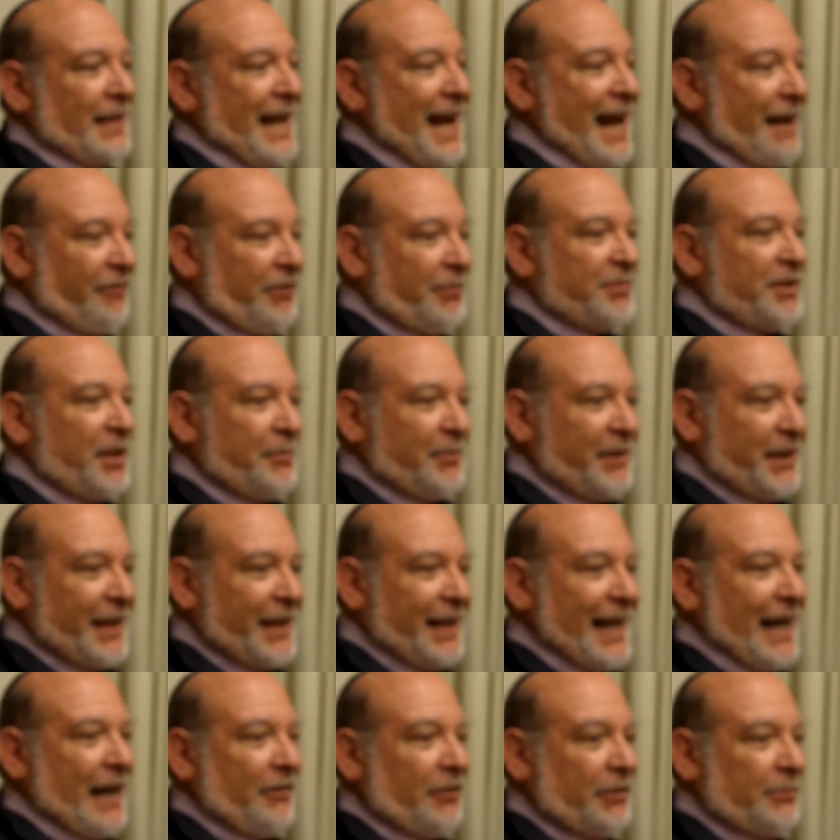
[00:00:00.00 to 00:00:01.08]
Arabs are
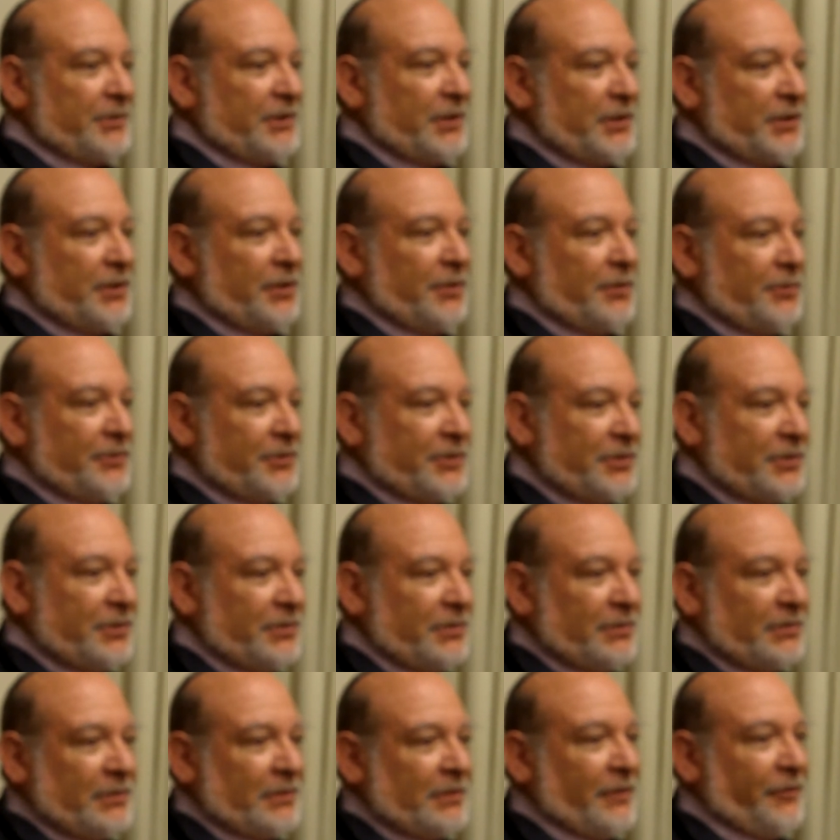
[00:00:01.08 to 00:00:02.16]
being Arabs, and Jews
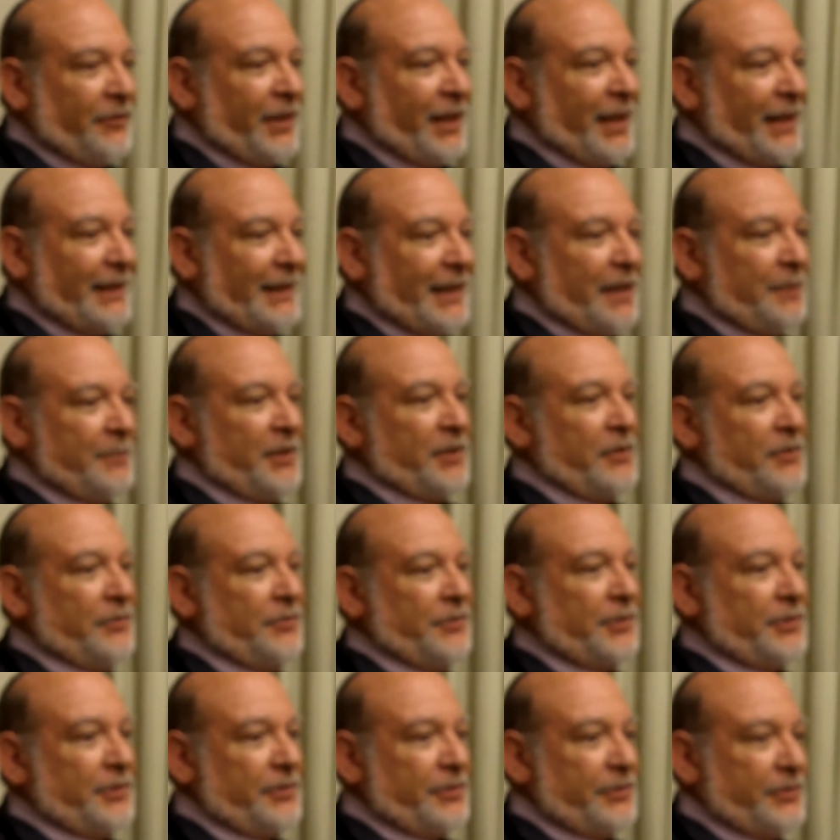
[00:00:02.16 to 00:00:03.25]
have forgotten how to be
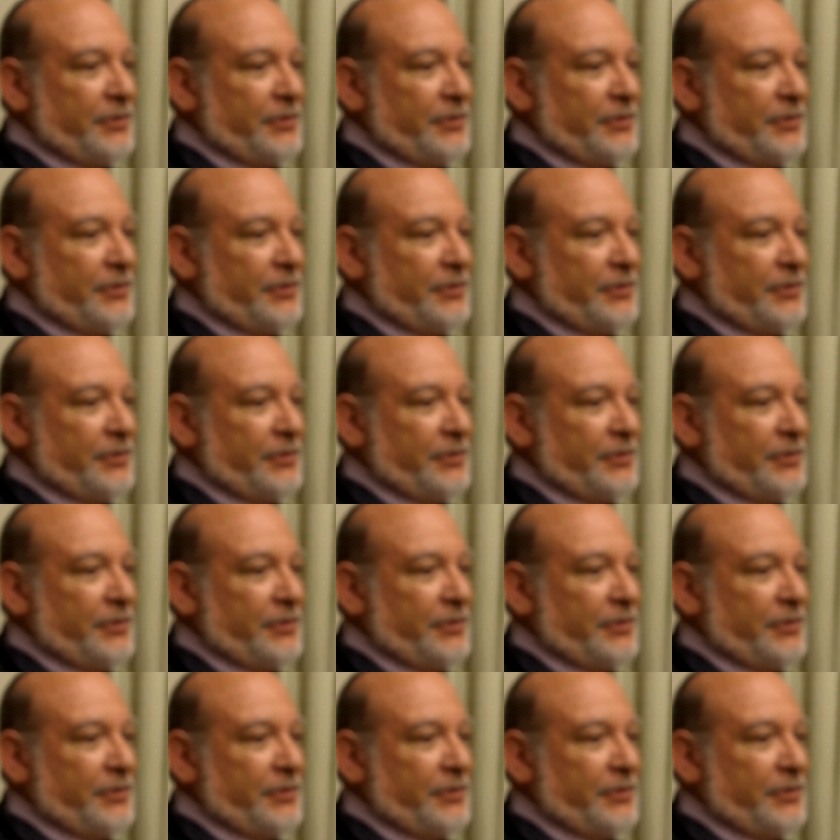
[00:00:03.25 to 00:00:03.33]
Jews.